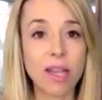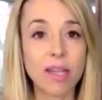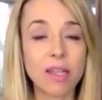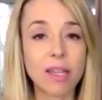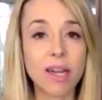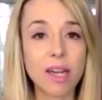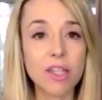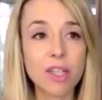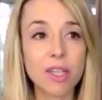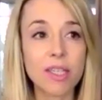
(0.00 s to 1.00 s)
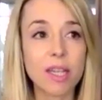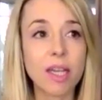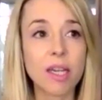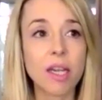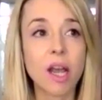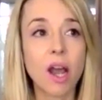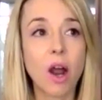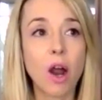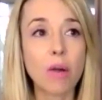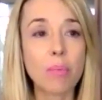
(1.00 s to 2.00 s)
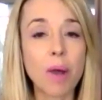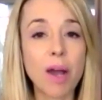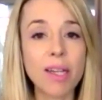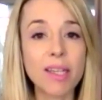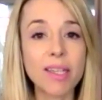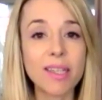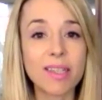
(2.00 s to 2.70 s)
And the connection is that our body